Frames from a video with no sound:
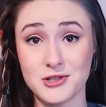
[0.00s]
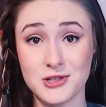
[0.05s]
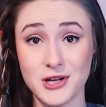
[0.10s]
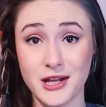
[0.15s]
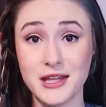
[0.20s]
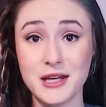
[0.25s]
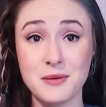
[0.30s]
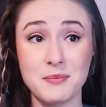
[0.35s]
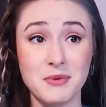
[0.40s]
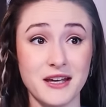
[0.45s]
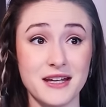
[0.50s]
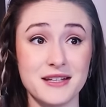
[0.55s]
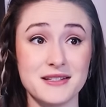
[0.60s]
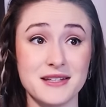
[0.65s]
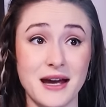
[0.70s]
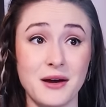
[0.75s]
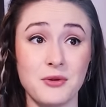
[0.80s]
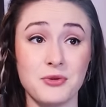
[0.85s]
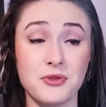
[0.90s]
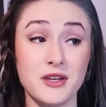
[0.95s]
Shelley
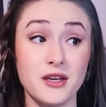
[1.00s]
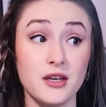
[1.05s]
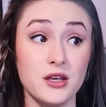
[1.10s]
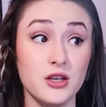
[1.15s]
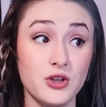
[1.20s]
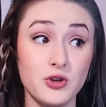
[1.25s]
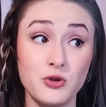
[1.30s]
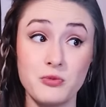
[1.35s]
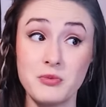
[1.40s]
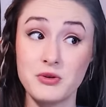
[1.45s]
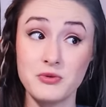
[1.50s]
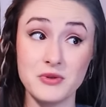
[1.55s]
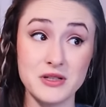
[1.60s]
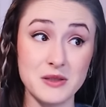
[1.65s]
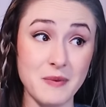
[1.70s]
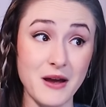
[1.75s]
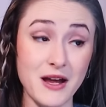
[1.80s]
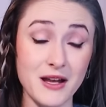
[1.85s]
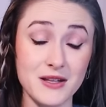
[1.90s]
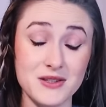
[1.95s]
plays out the human
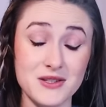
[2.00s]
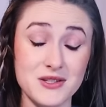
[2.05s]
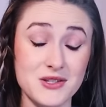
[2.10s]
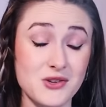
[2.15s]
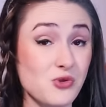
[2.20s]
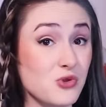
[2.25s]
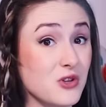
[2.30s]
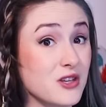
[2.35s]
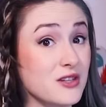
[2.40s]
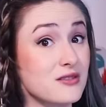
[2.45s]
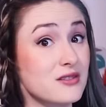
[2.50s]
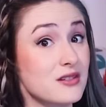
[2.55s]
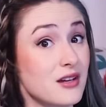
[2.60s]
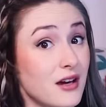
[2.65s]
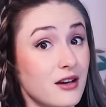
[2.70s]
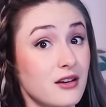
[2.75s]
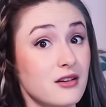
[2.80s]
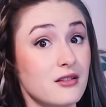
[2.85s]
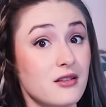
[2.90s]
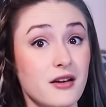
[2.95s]
response to this
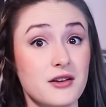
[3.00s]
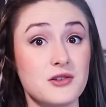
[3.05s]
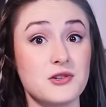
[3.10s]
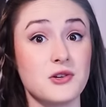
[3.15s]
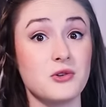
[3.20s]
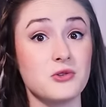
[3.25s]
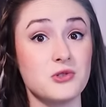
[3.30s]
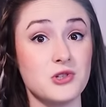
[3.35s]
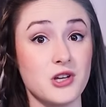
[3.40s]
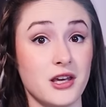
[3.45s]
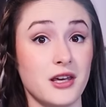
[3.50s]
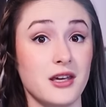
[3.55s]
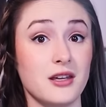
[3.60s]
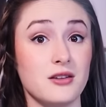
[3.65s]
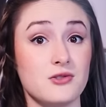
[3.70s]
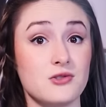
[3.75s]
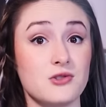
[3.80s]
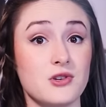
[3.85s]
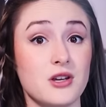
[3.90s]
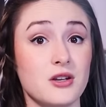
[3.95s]
technological
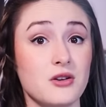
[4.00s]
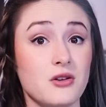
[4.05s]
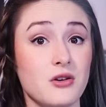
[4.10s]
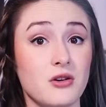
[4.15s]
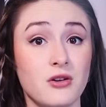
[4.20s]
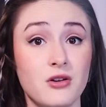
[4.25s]
change in